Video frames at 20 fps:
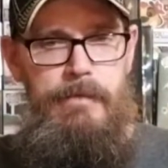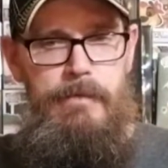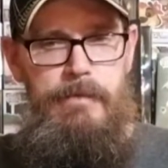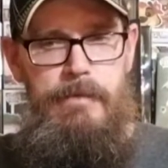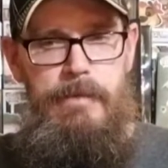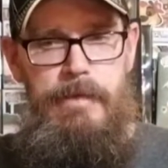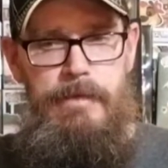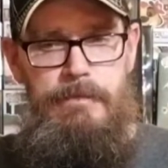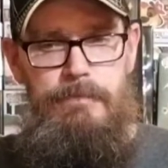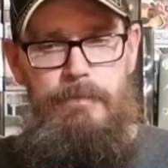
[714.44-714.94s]

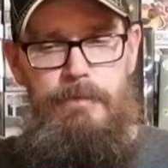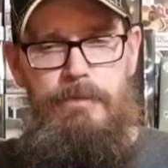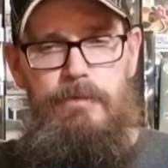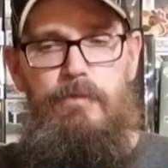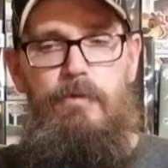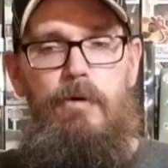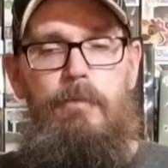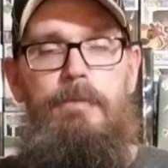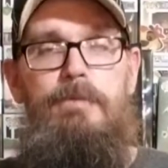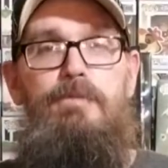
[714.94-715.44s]
this was
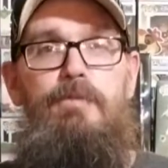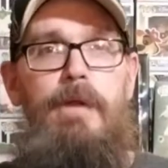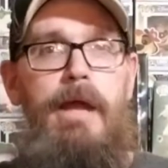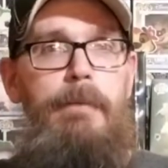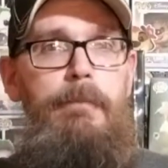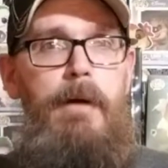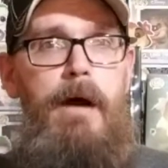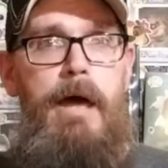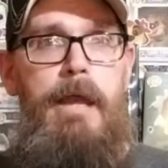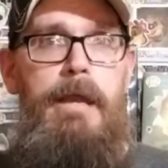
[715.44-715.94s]
cool because when I
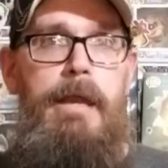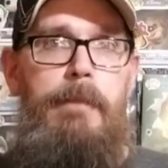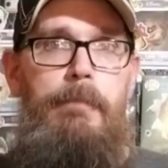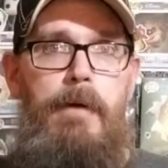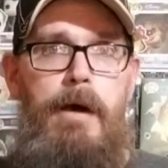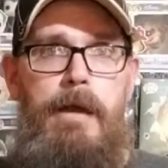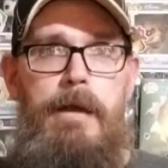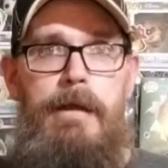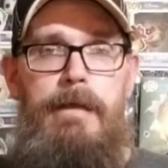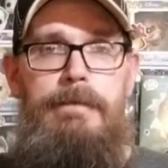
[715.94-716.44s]
bought it
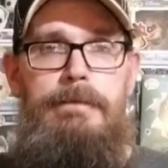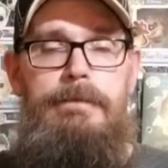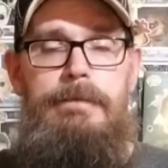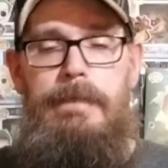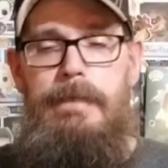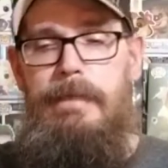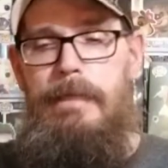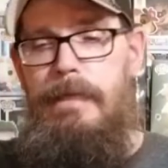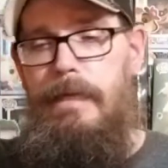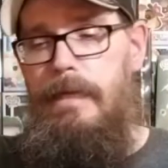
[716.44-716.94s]
on
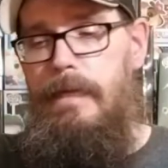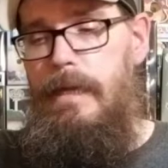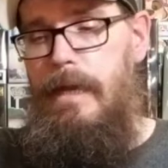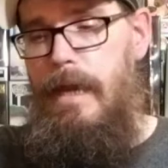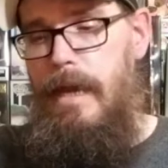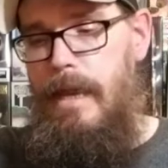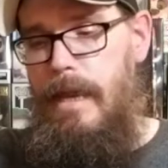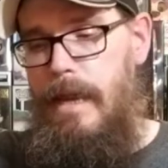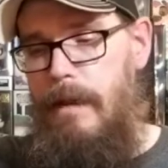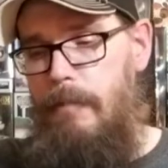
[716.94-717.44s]
CD,
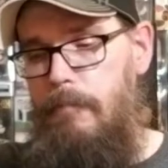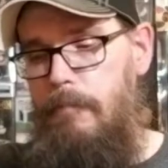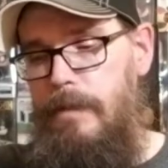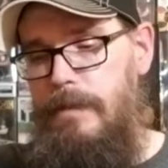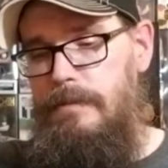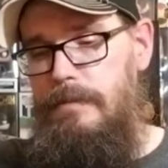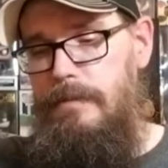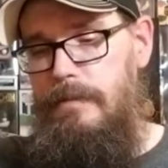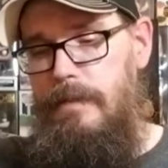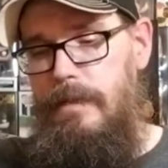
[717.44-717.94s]
and I
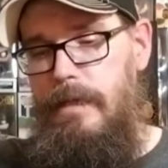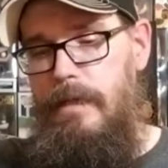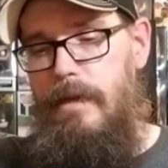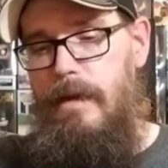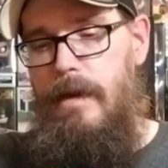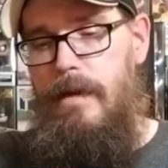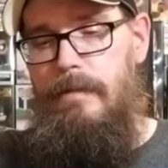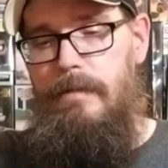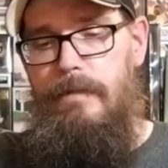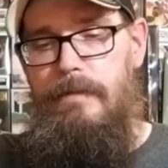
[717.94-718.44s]
recently
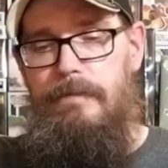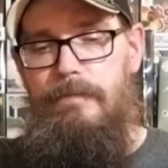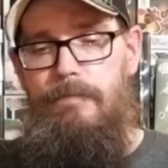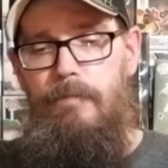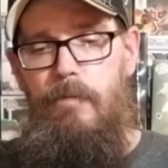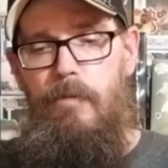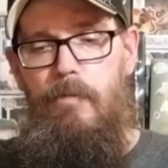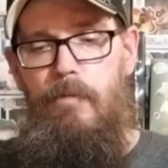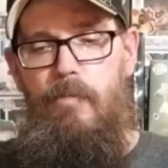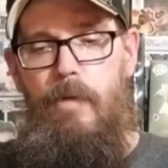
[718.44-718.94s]
got this
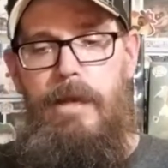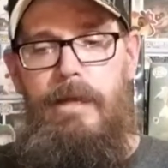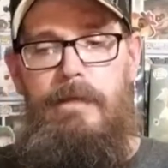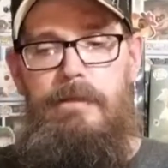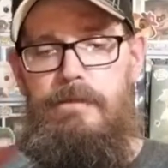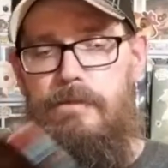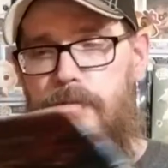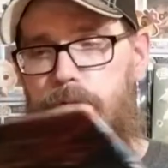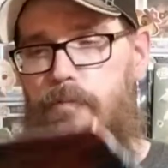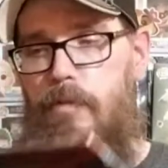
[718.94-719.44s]
for
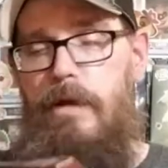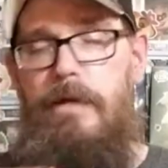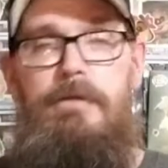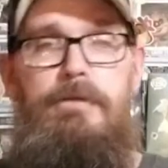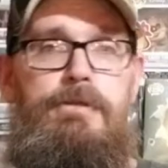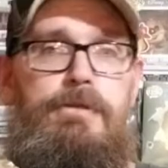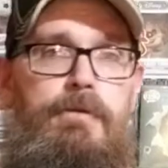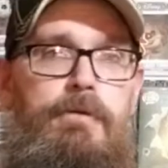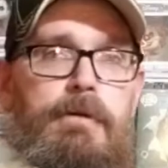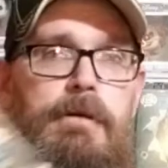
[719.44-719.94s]
Record
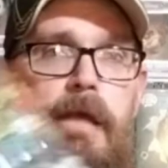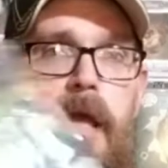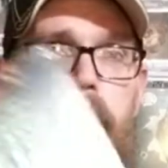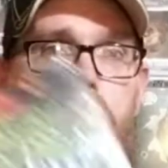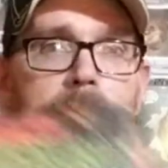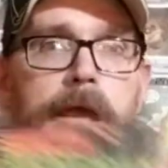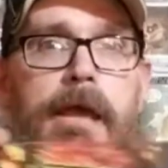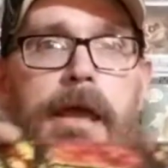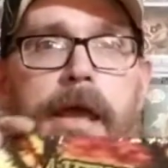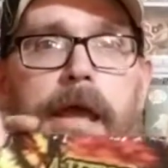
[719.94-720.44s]
Store Day